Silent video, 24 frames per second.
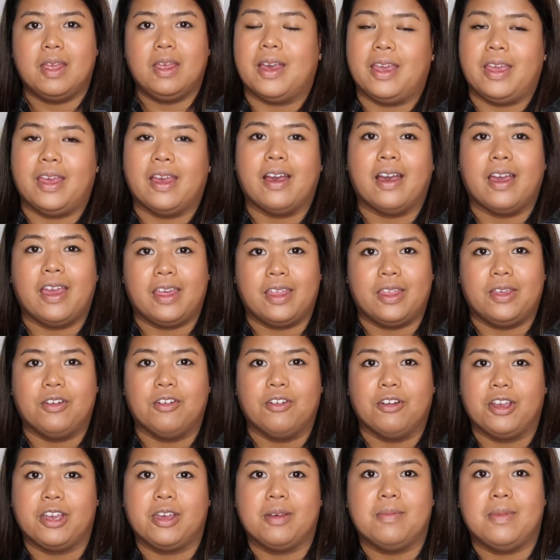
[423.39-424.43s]
I highly
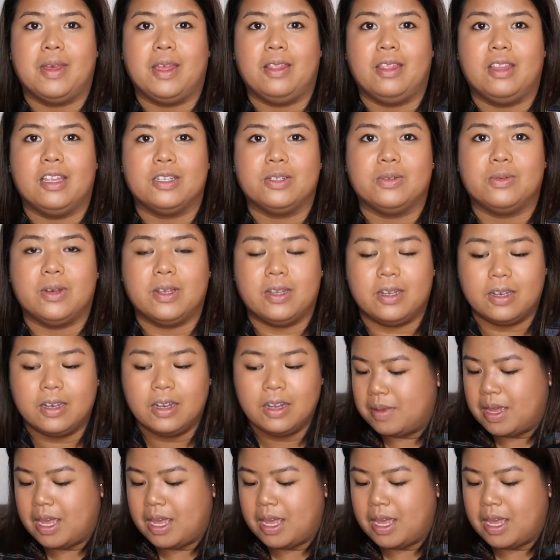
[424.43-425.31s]
recommend this one.